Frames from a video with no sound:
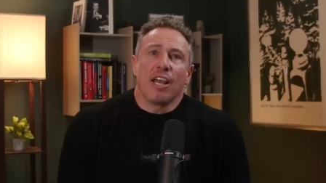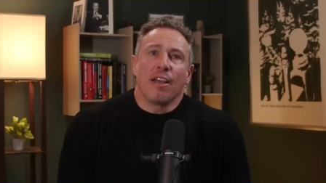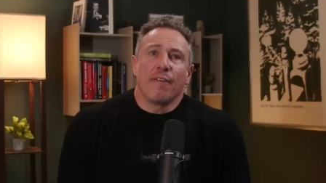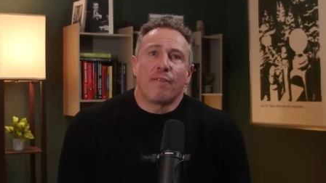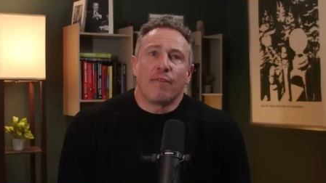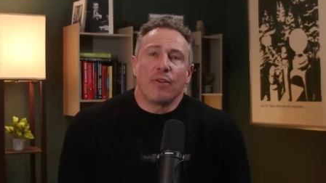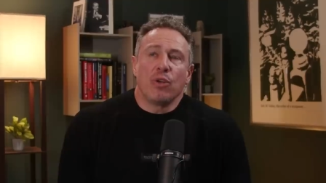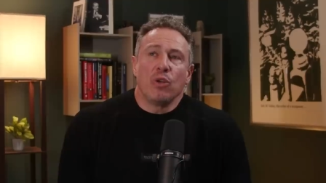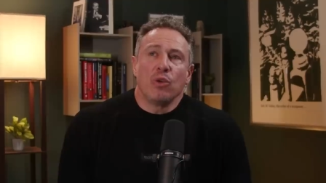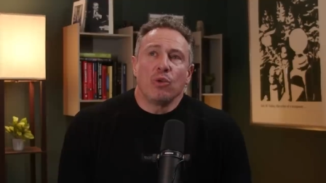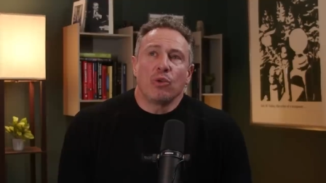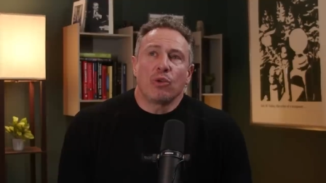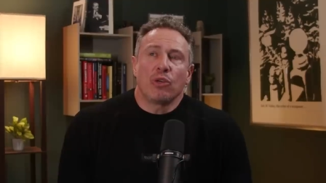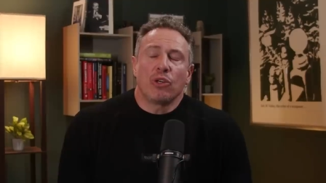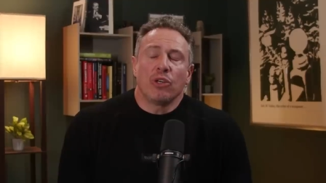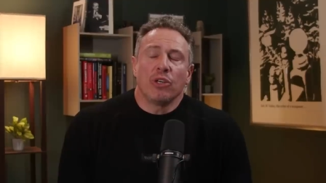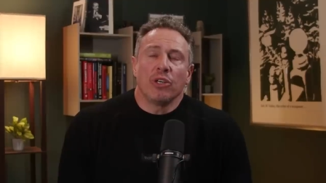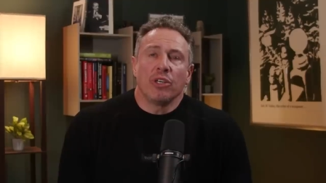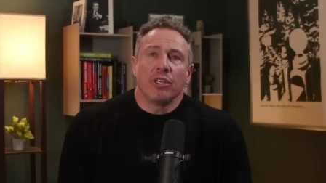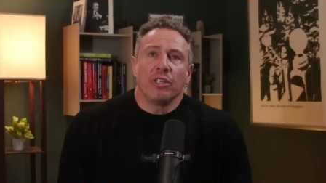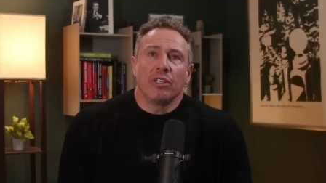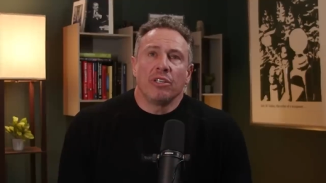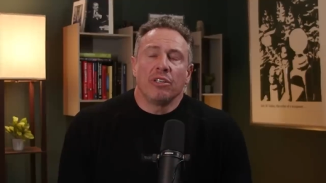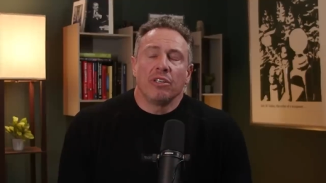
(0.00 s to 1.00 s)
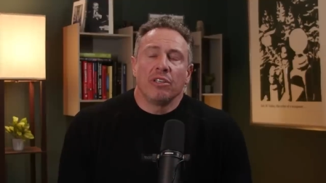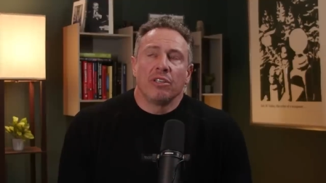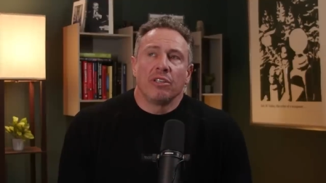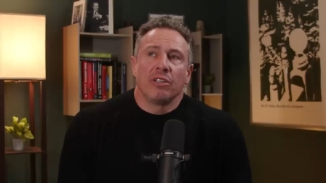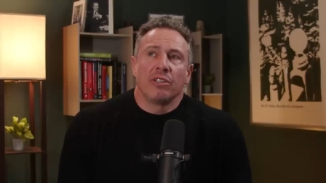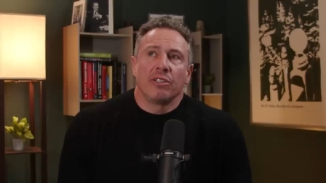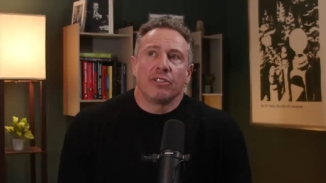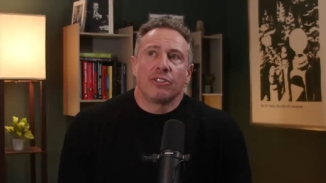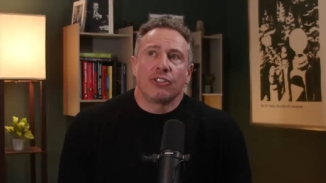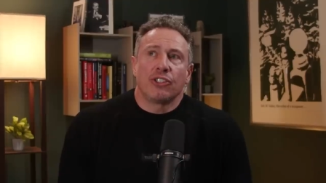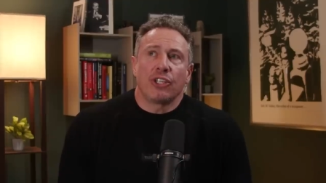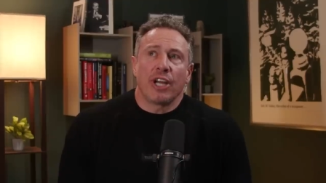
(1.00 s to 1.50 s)
If you could
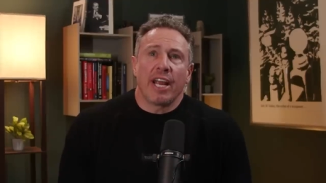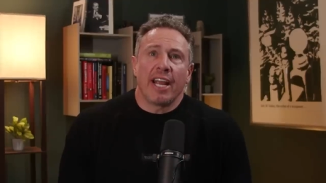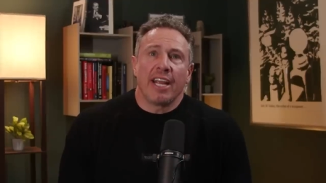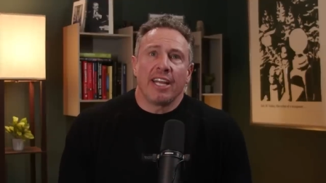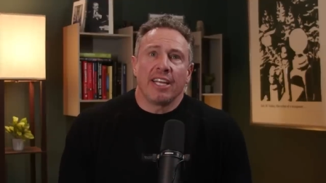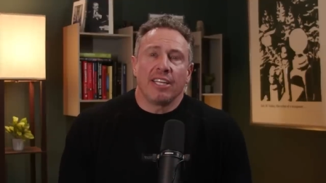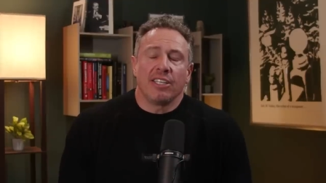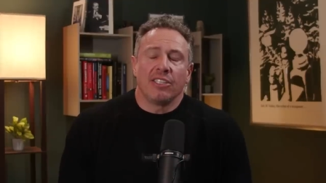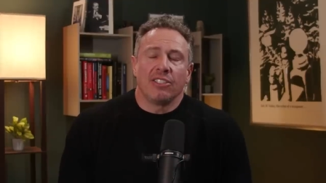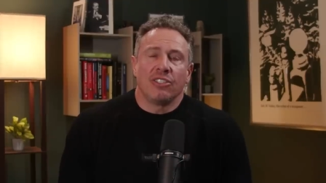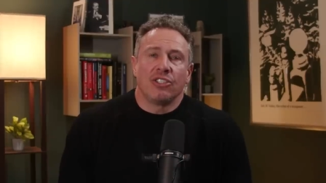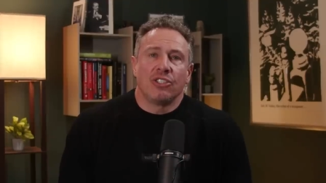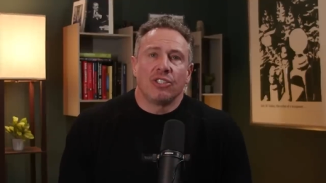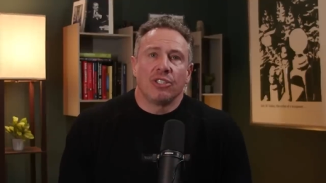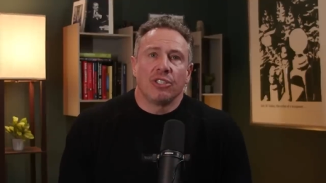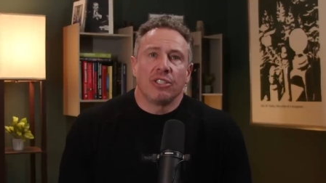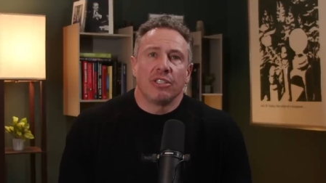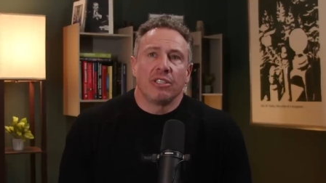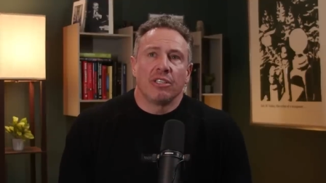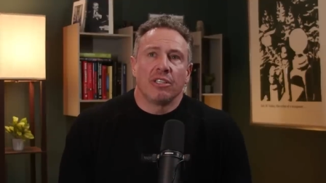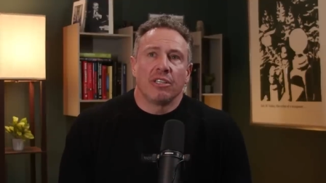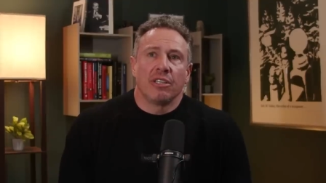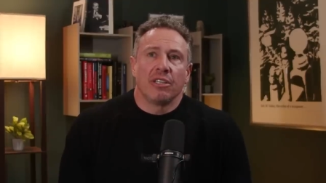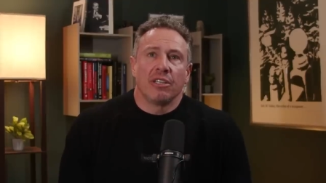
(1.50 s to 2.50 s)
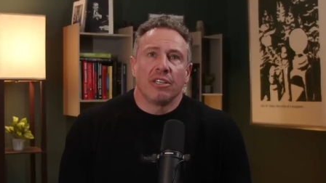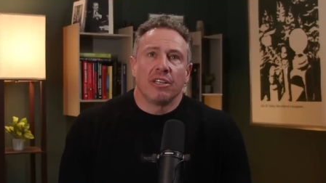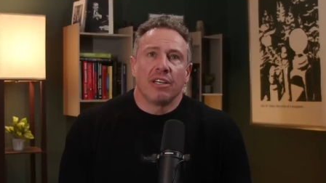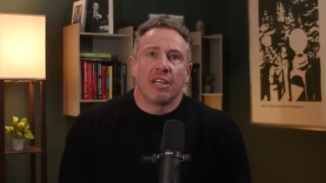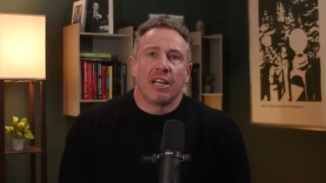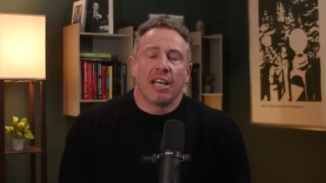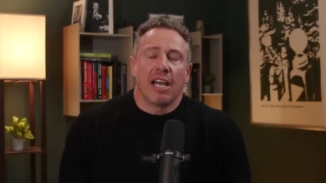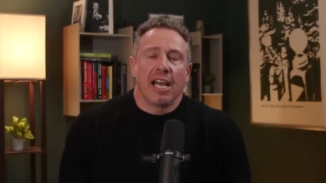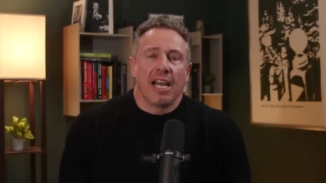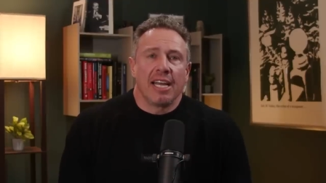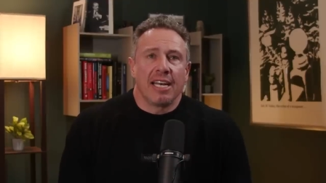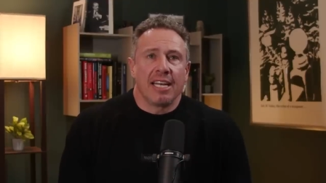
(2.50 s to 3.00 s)
change
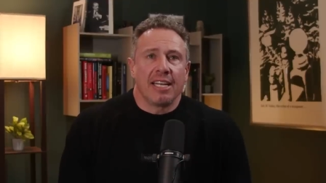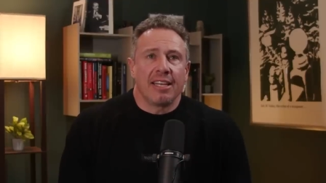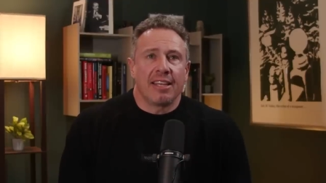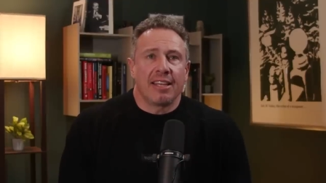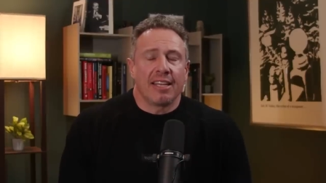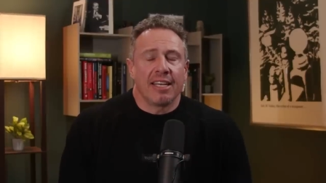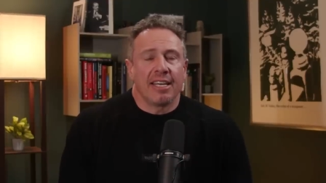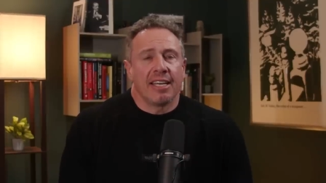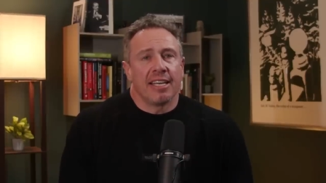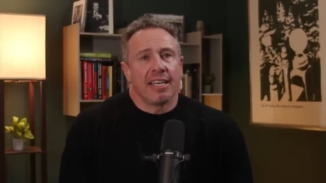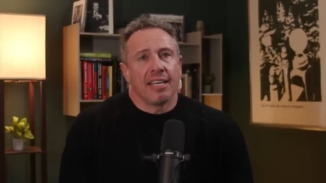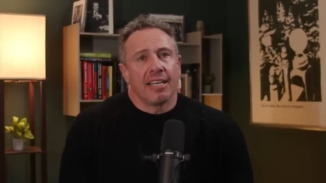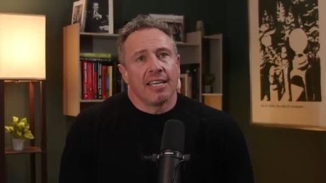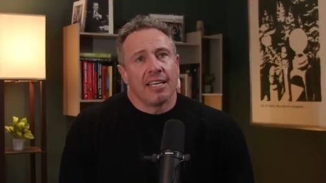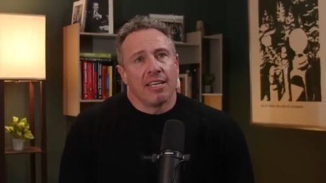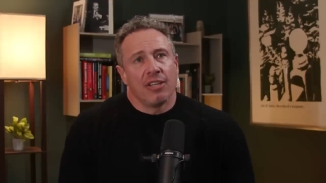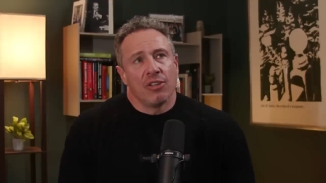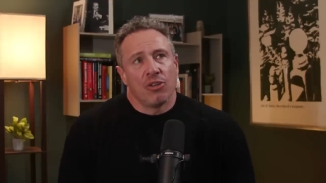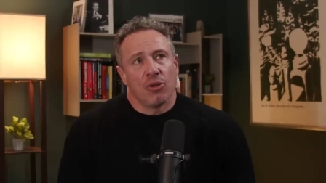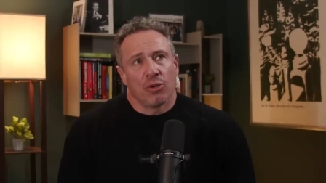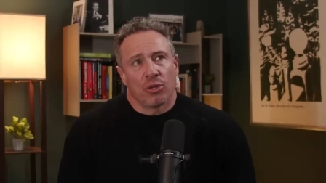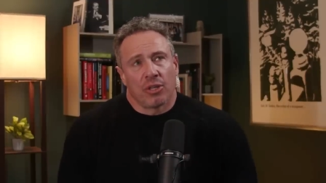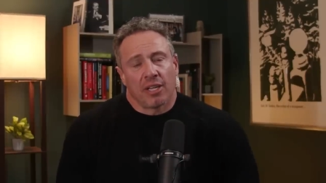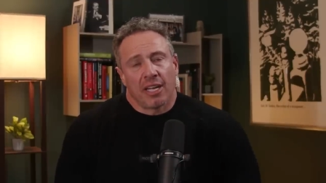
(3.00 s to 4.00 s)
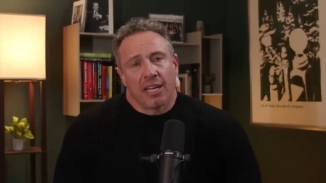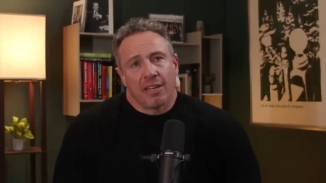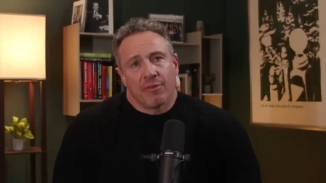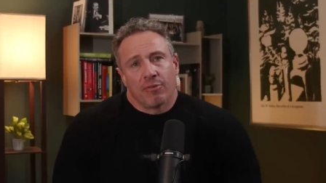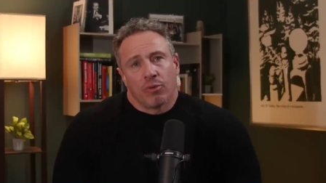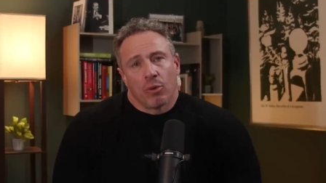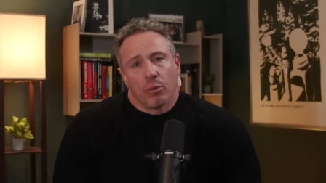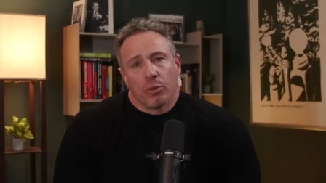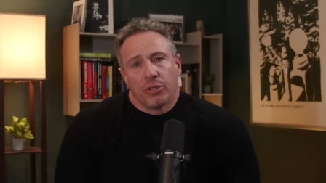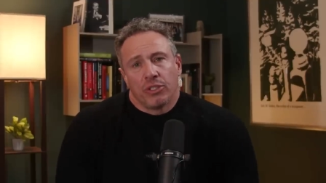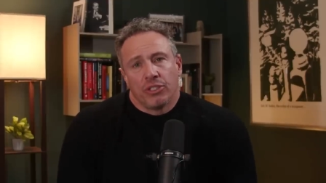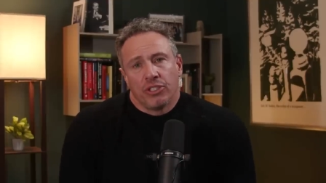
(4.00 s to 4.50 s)
anything in your life,
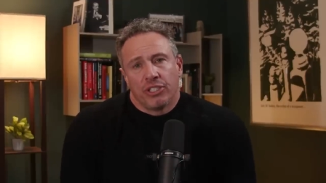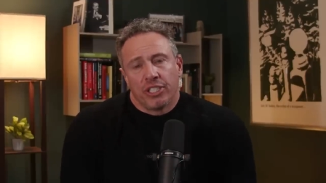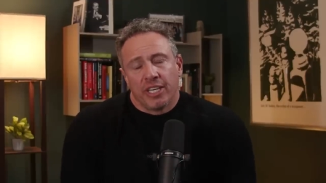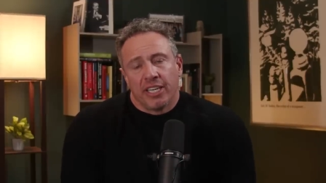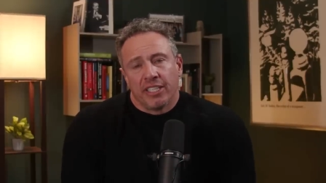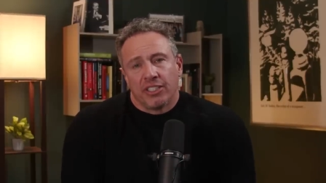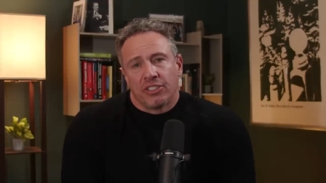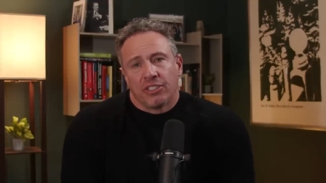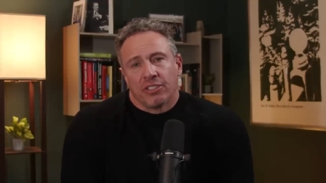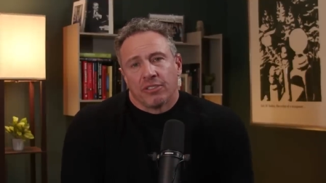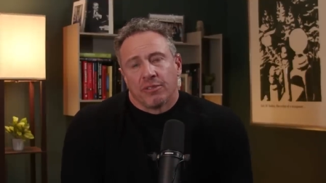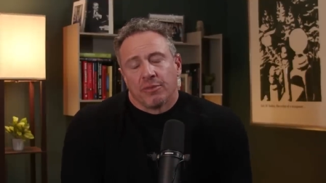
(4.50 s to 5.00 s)
what would you change?